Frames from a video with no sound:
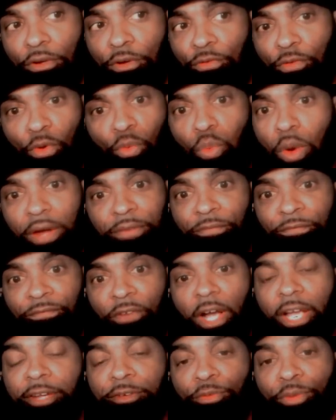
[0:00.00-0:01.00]
For what
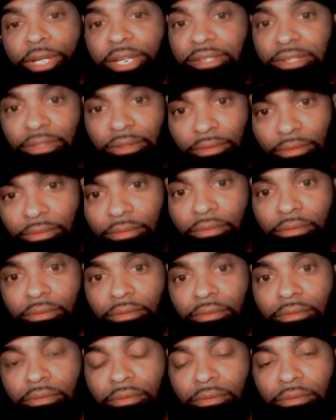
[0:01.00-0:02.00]
fucking reason?
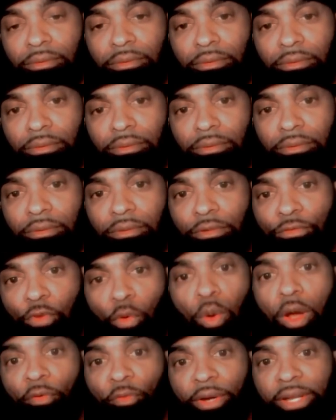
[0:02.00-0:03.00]

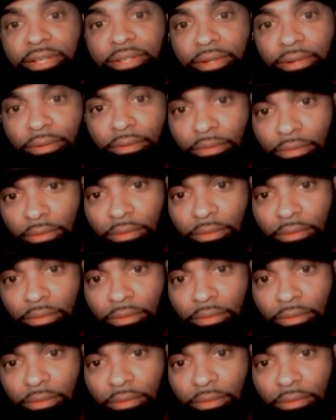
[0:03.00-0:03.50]
For what reason?